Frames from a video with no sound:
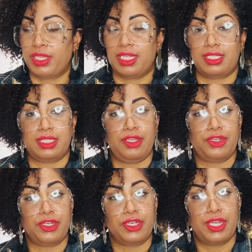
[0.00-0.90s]

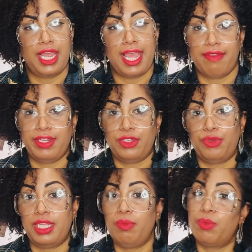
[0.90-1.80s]
Singer heavy
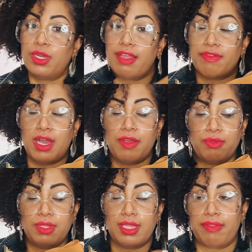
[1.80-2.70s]
duty would have gone
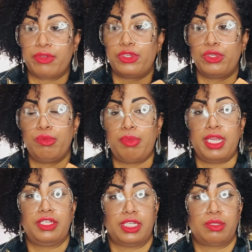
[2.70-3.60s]
through the leather too, but
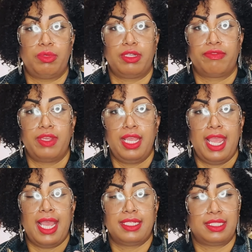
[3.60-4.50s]
it just would have
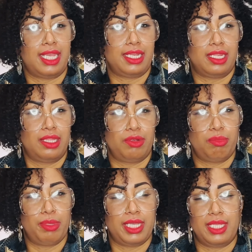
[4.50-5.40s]
hesitated a little
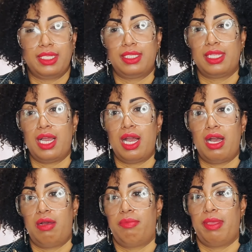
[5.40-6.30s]
bit
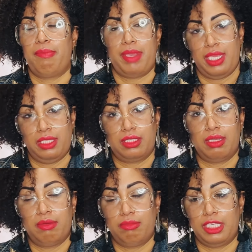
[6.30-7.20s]
and made
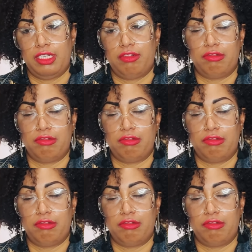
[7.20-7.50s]
some like